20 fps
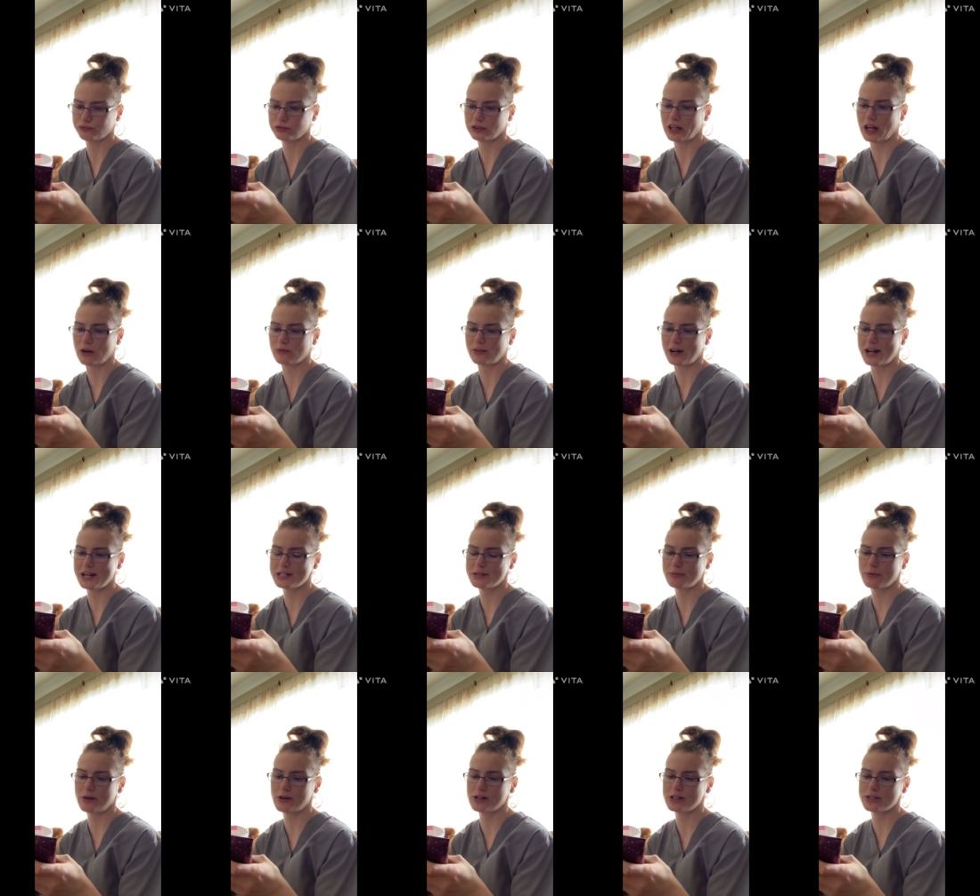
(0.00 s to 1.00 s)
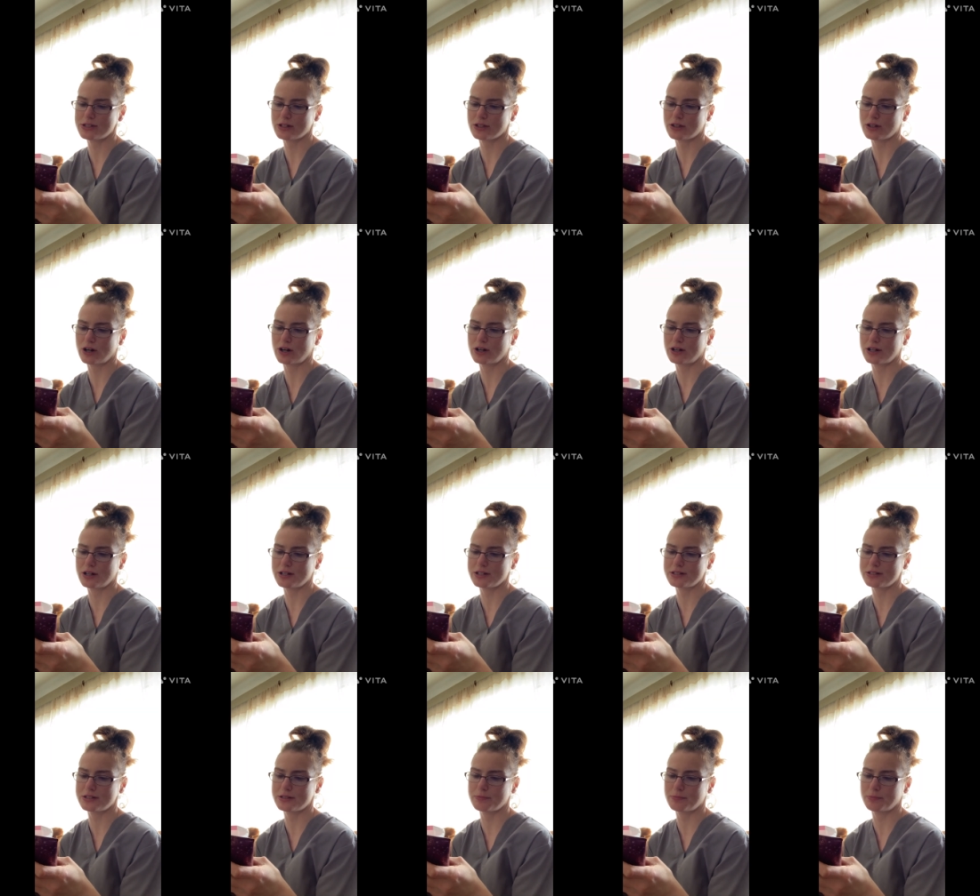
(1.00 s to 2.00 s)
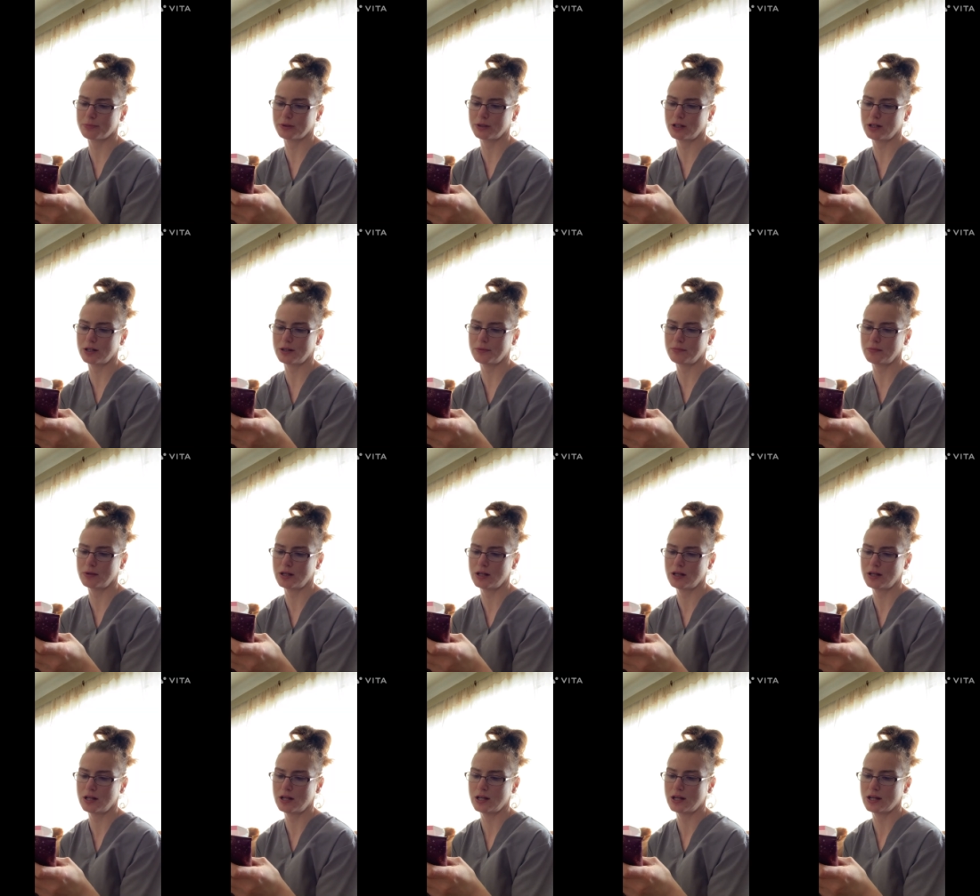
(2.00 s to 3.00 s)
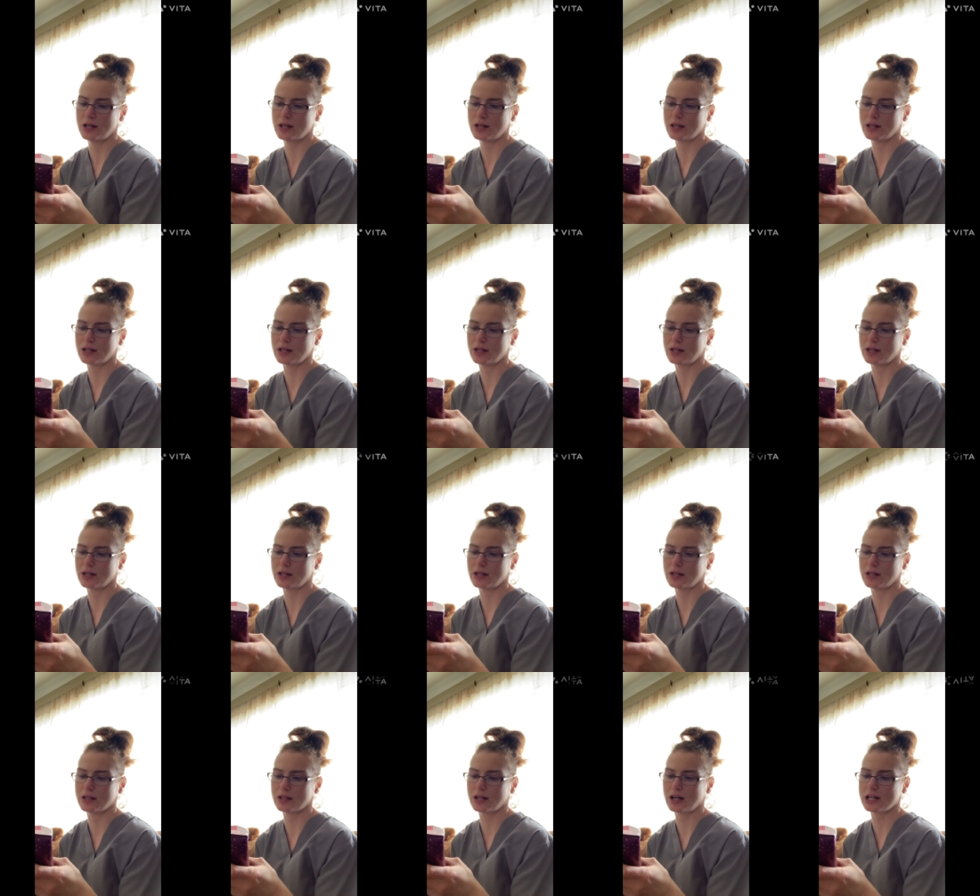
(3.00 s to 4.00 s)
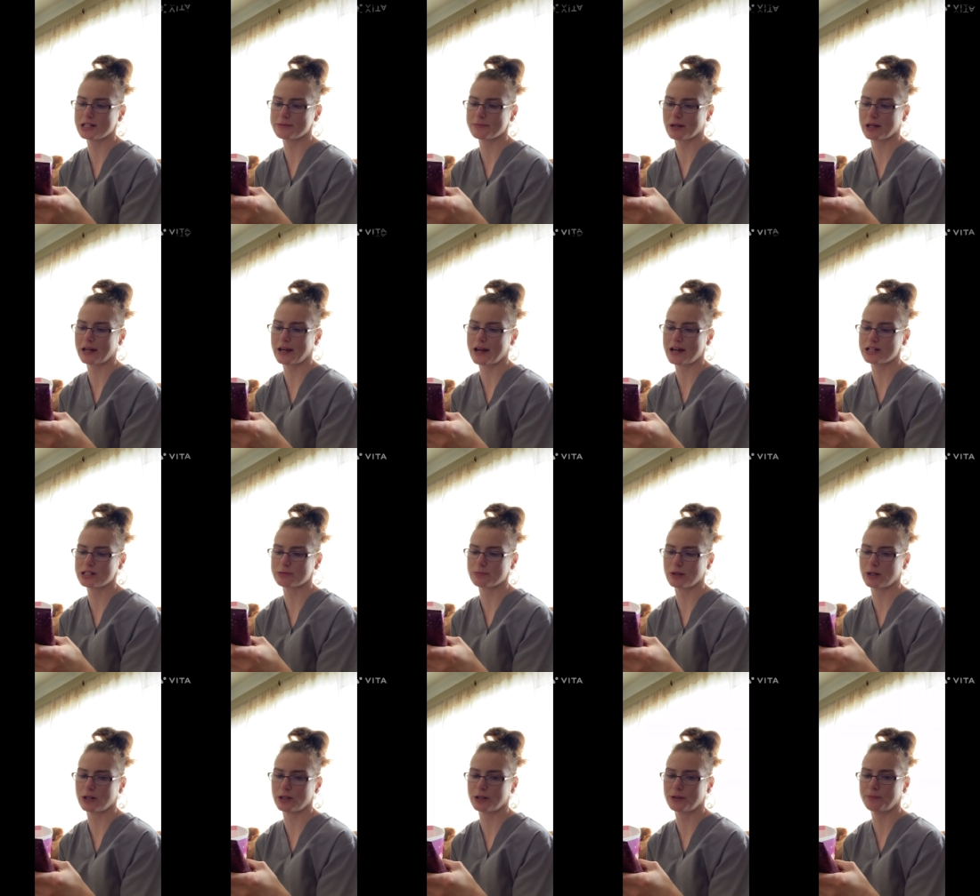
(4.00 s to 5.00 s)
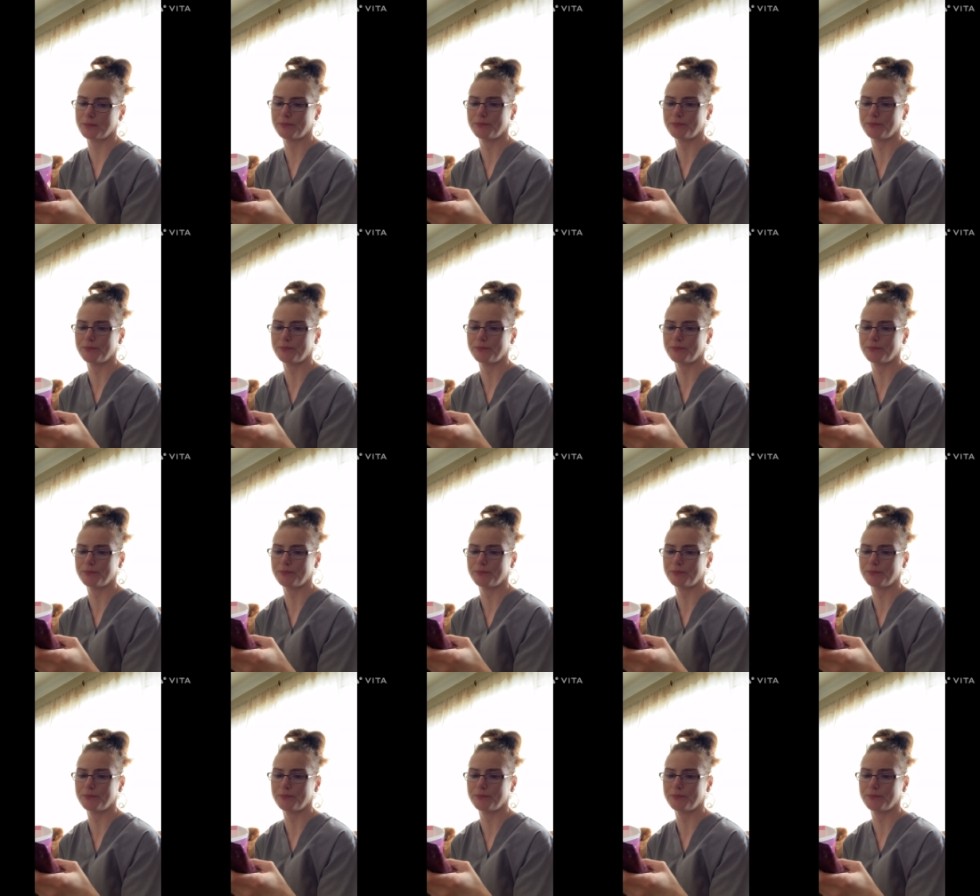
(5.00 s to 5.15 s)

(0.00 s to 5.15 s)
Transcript: Yeah, raspberry, stardust, plum, and cosmic cashmere.